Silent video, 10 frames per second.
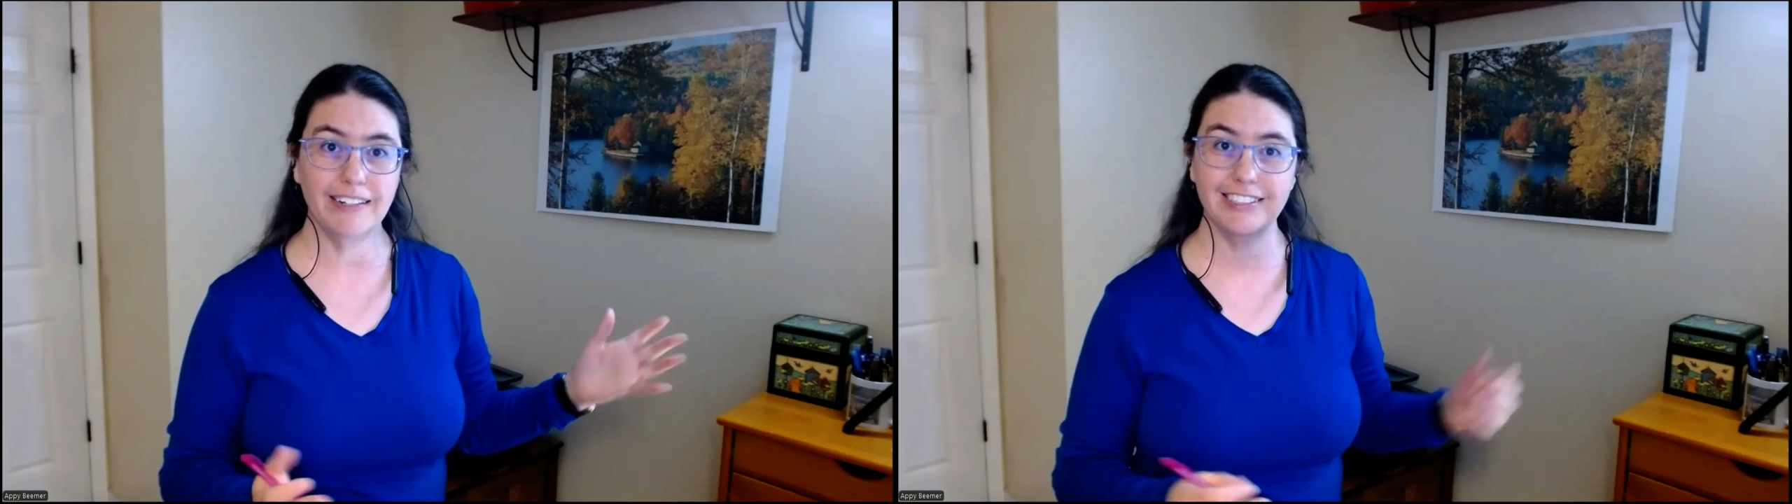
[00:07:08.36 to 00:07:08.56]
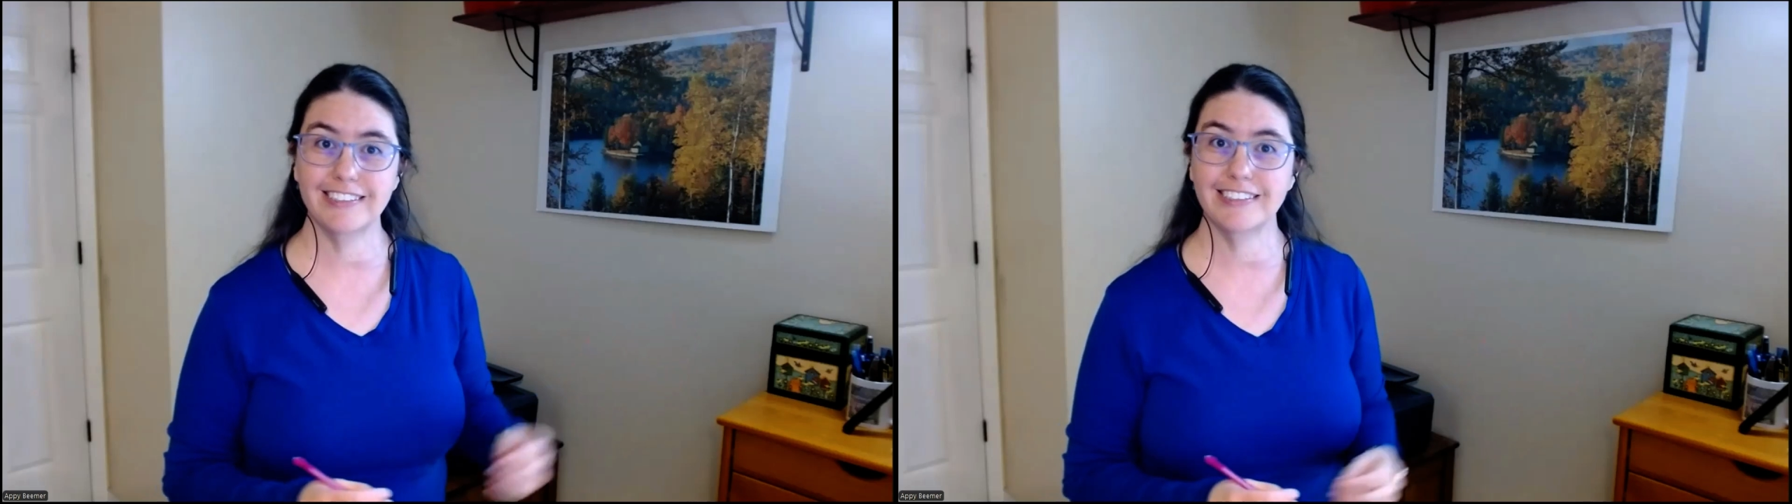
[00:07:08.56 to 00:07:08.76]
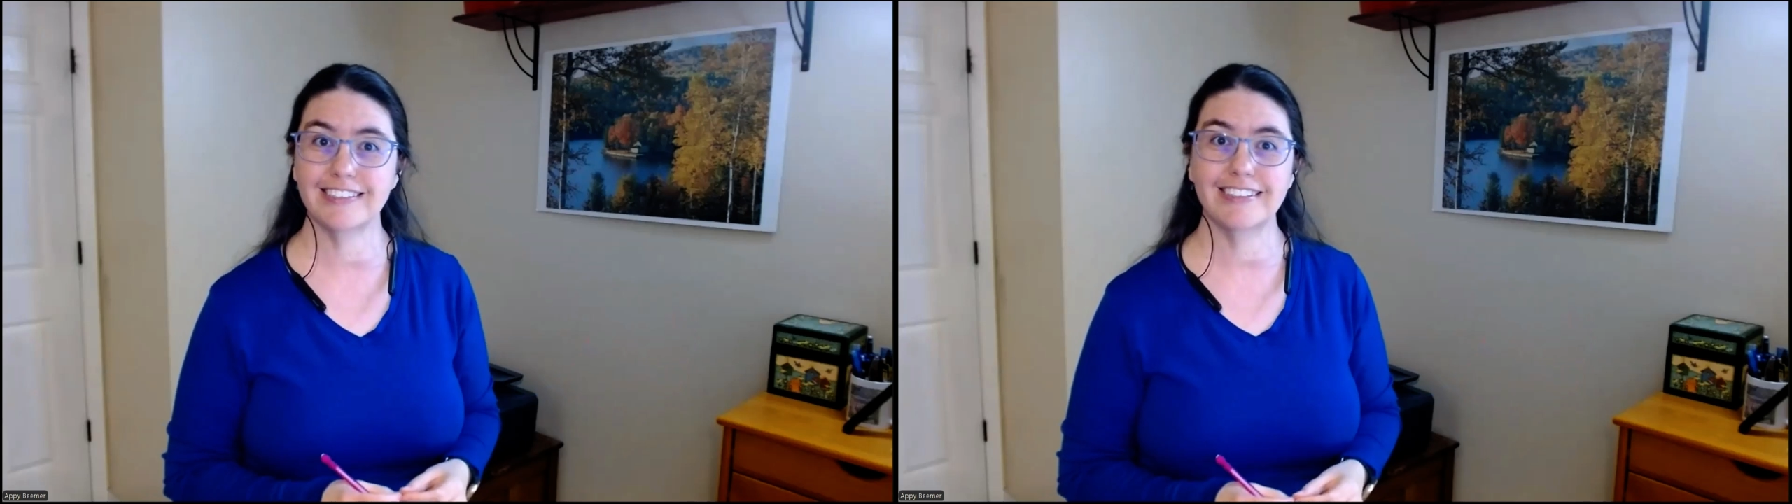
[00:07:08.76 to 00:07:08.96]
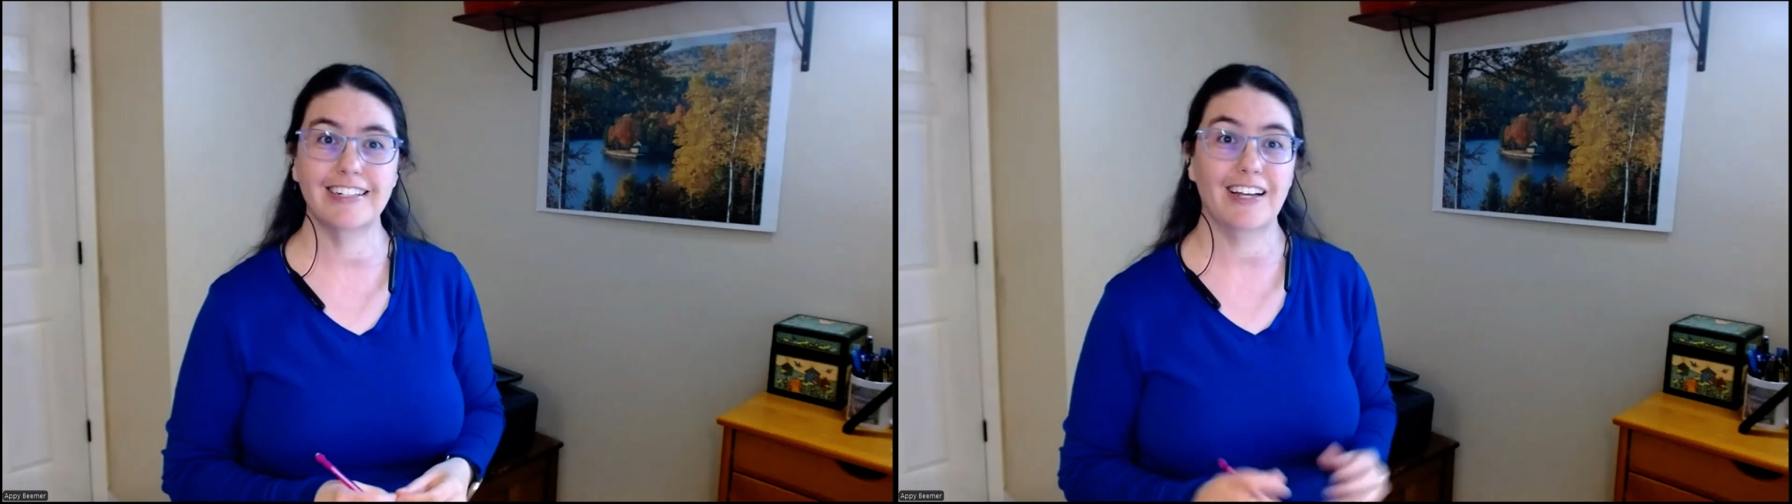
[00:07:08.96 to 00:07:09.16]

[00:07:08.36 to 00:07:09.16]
pages,